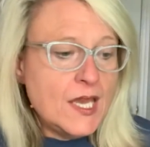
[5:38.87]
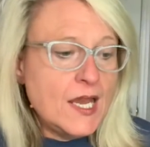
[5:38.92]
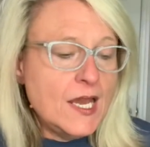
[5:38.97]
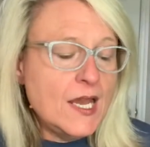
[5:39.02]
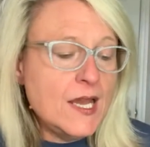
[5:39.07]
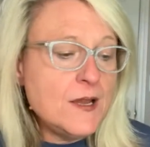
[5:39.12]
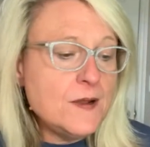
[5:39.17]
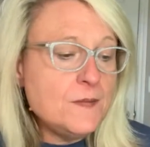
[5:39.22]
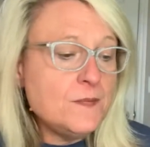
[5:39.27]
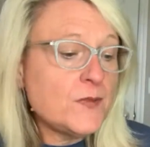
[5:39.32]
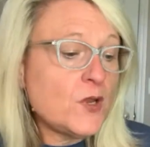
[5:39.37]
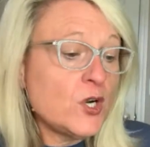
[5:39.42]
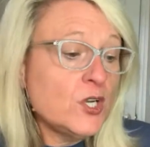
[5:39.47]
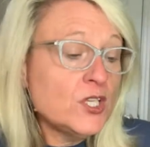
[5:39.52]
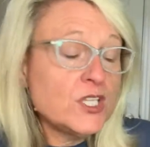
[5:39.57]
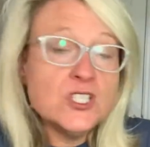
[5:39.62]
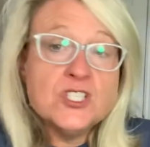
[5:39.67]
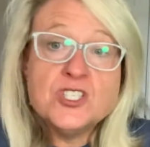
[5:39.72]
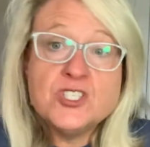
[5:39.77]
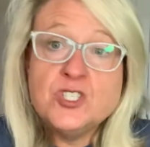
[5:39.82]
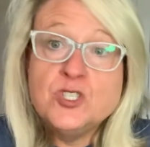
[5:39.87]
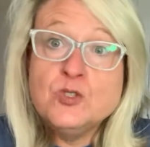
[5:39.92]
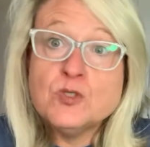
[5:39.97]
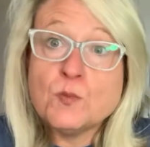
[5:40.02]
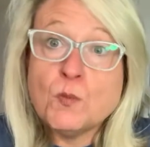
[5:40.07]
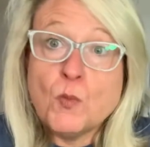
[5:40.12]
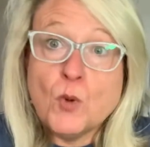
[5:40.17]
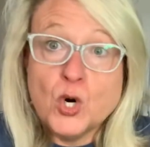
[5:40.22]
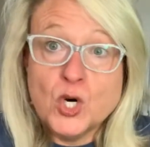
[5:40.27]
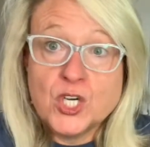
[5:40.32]
Or you could just use
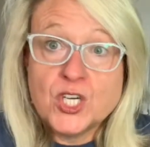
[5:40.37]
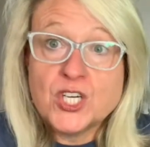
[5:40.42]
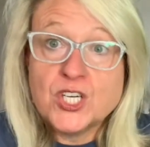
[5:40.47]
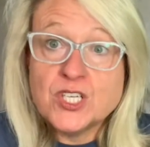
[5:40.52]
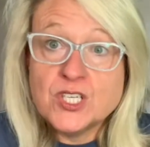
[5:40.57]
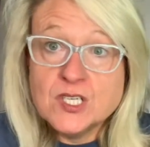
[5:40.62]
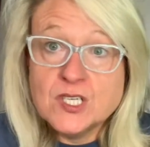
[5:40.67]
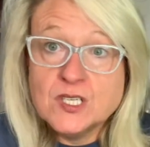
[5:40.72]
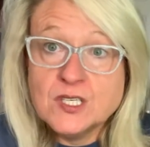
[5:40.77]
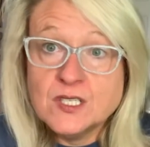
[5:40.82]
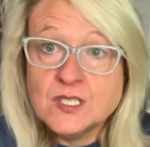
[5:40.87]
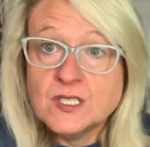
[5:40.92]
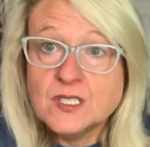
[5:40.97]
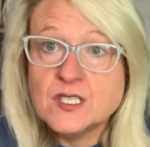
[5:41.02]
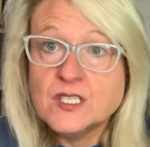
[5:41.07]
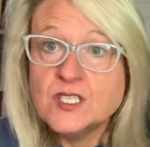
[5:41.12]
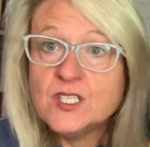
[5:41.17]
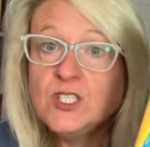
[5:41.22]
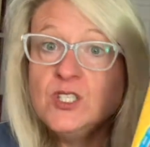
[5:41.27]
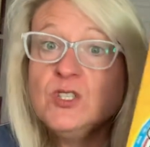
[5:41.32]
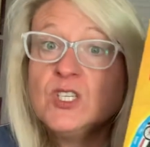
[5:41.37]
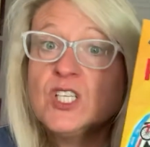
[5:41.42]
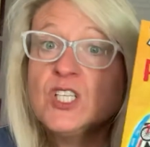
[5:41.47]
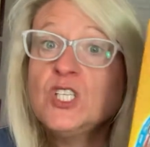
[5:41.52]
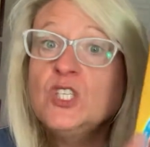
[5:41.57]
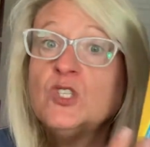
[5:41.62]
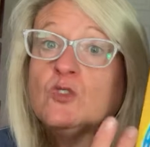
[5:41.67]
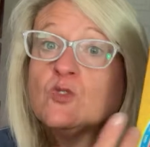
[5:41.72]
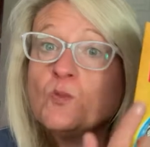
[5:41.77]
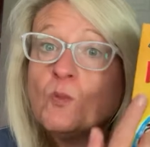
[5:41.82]
marker. You could
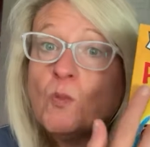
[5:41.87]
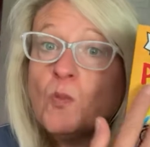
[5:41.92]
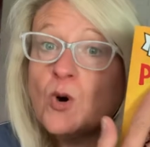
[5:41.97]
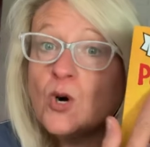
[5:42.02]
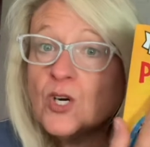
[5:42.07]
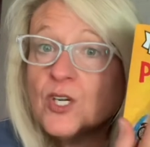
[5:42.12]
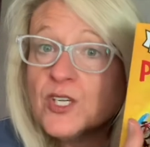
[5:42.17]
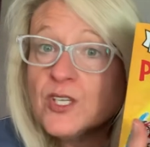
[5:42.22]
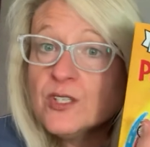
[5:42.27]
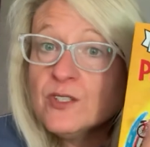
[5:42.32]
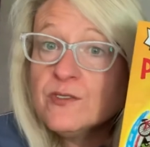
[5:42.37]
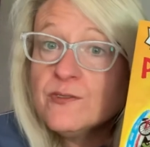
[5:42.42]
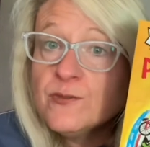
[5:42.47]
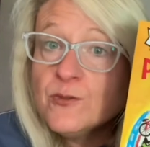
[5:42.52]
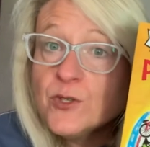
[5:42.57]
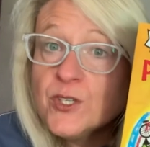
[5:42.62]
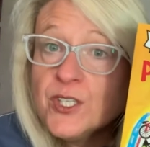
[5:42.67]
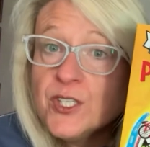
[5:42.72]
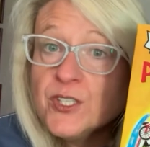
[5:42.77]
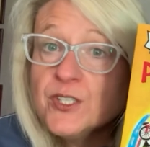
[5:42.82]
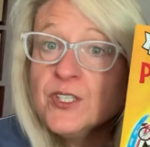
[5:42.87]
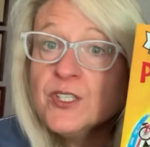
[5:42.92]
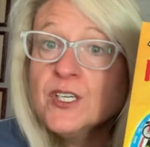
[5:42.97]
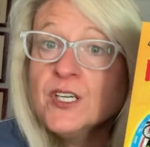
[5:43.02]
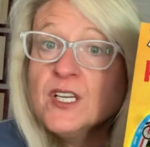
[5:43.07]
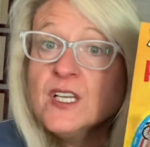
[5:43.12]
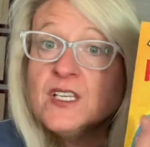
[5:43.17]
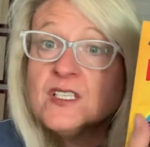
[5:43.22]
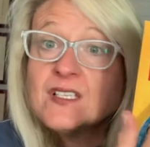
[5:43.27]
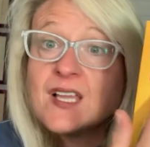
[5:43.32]
use marker for your
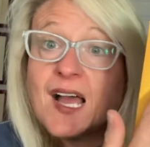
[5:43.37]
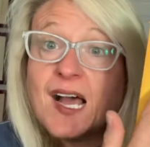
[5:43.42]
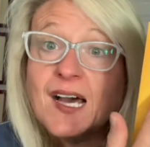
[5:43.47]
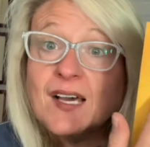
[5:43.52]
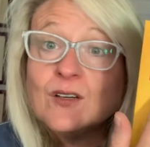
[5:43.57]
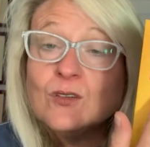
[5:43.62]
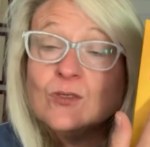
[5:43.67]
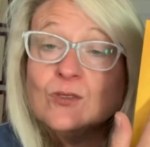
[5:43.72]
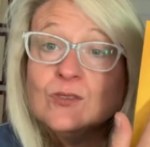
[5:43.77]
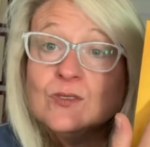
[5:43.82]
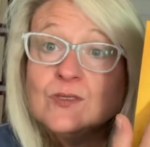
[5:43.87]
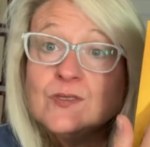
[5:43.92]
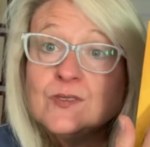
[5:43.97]
title